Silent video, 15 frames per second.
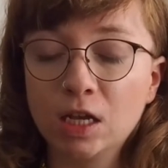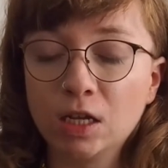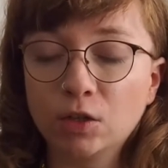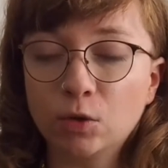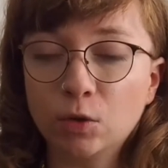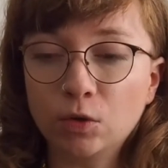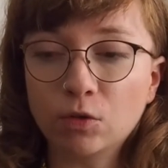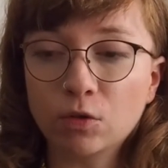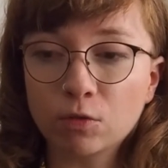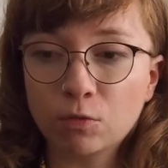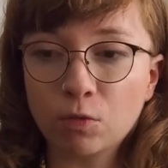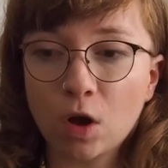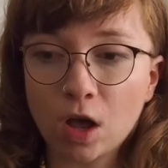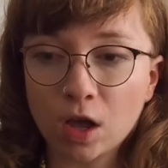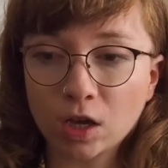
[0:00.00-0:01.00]
doing all the
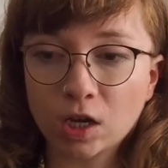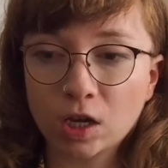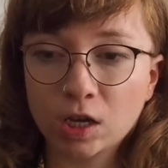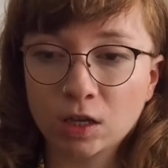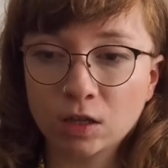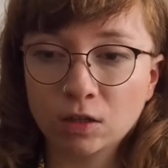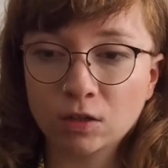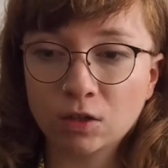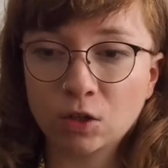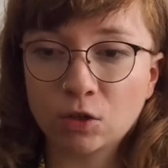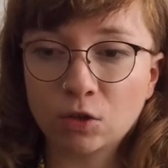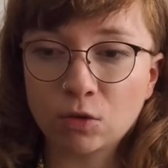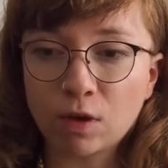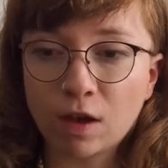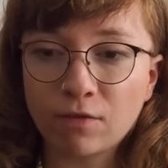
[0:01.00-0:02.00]
work to
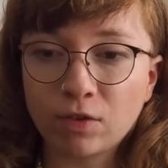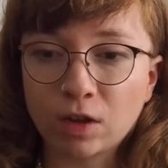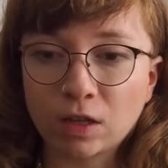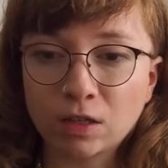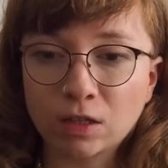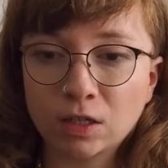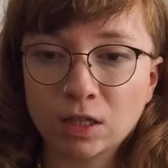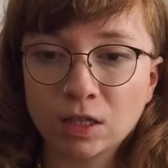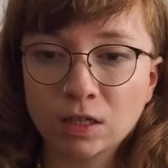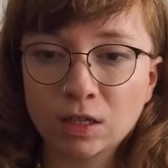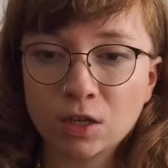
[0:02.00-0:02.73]
do evidence,